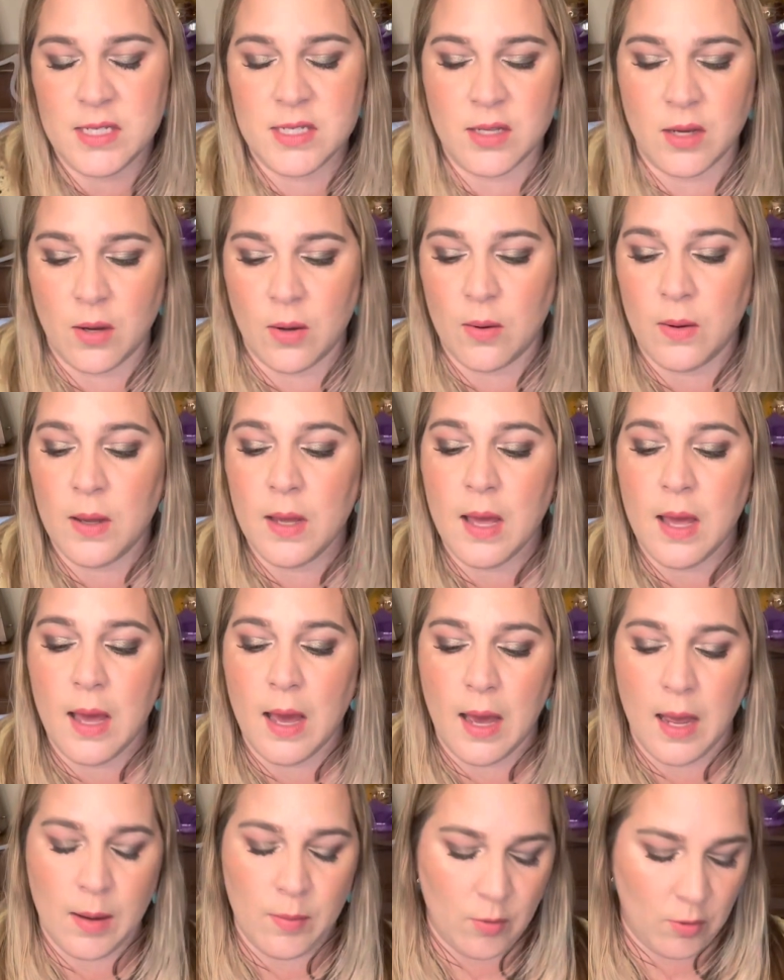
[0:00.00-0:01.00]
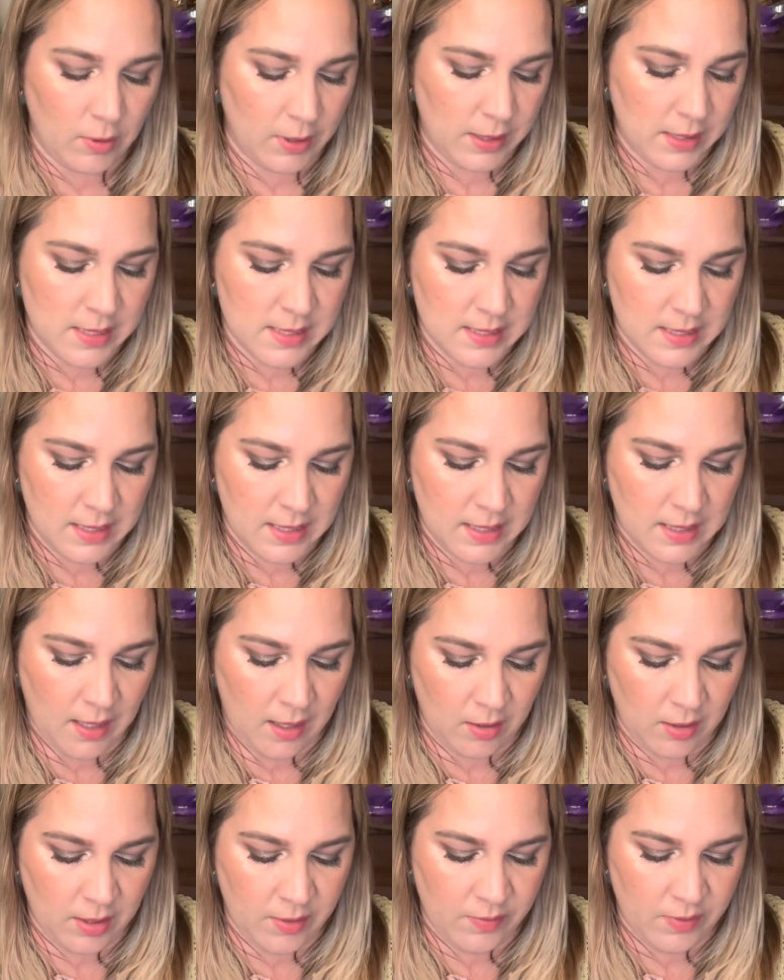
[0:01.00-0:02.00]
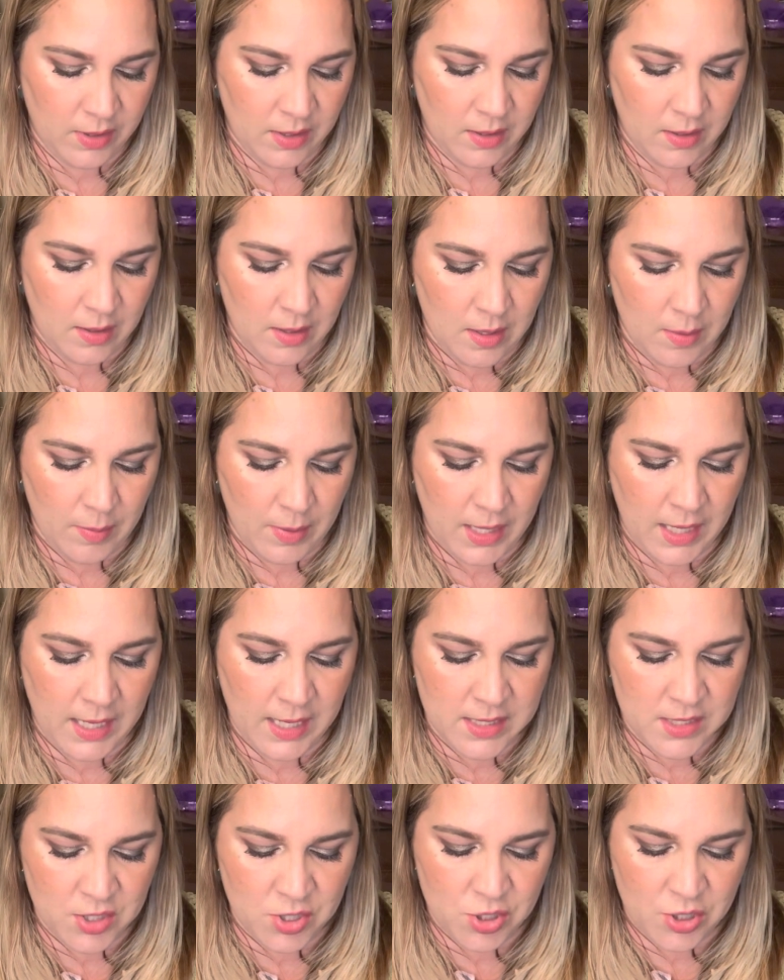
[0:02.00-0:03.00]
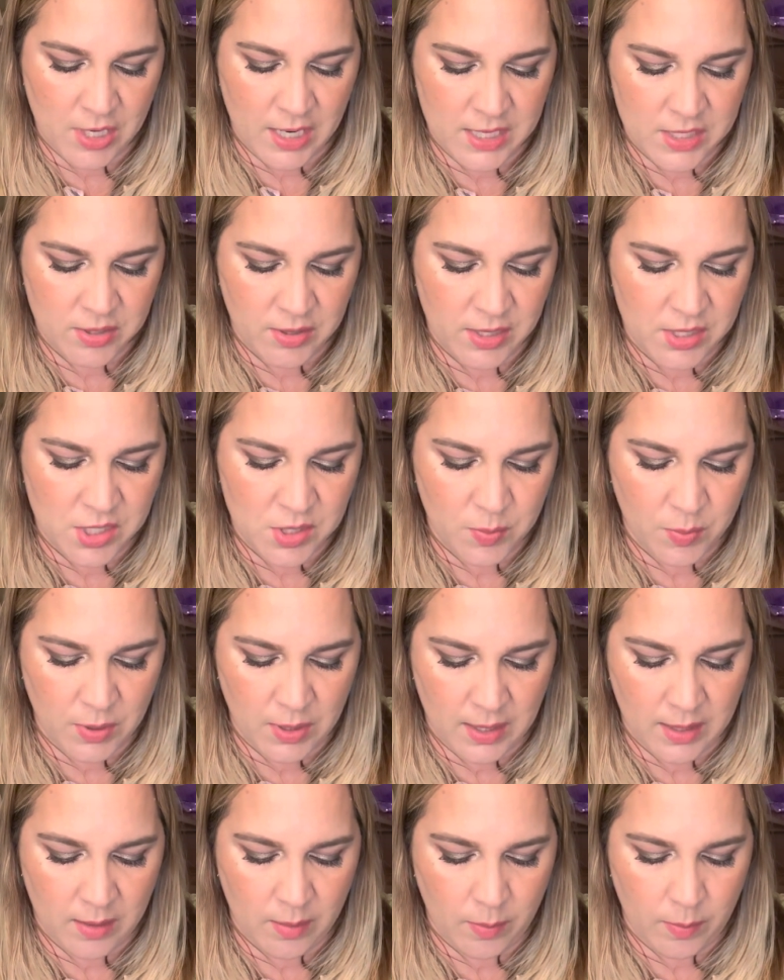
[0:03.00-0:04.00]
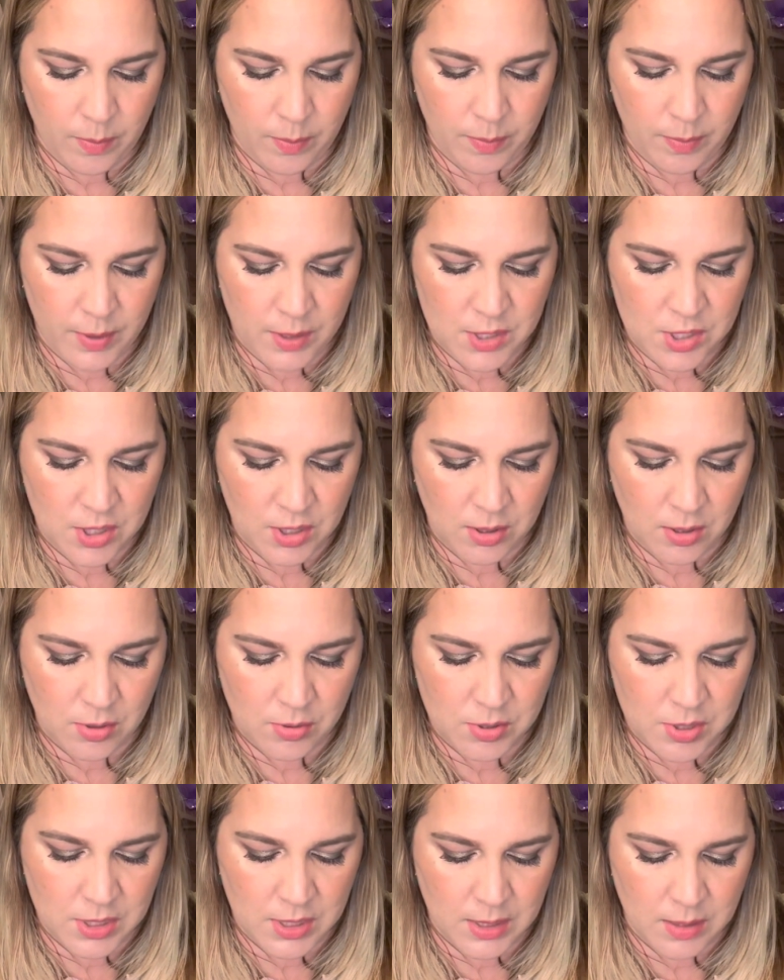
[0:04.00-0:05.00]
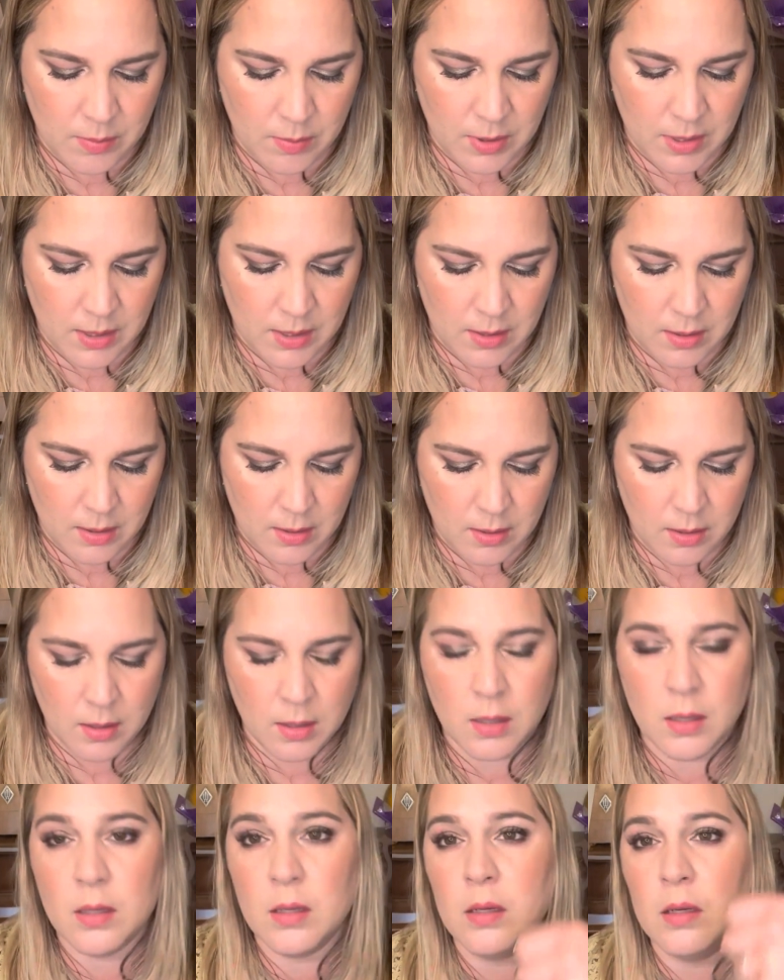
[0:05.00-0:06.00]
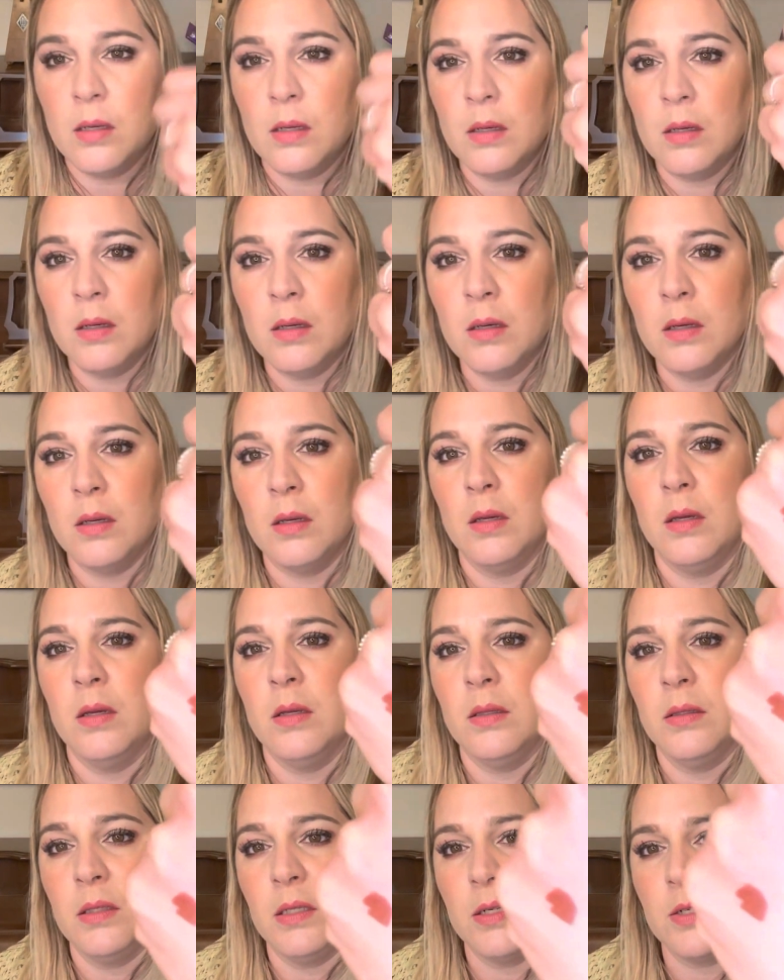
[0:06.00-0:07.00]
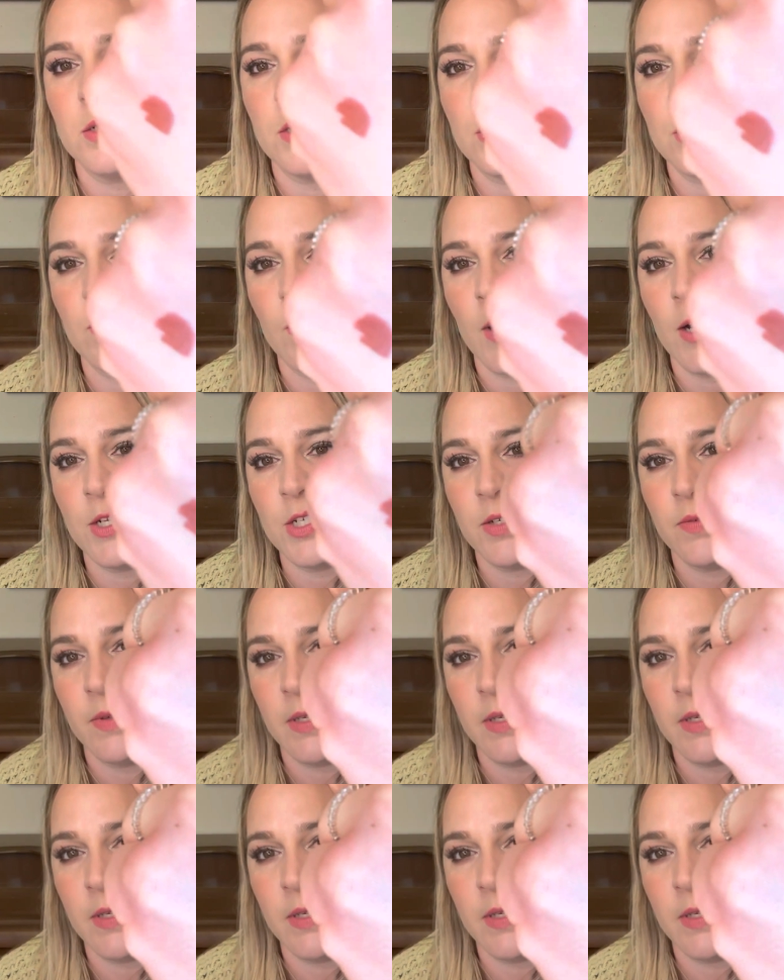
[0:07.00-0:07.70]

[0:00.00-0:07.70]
So I'm rolling this in. I'll give you, my hands are dry, so I just put on a bunch of lotion, but there's a swatch of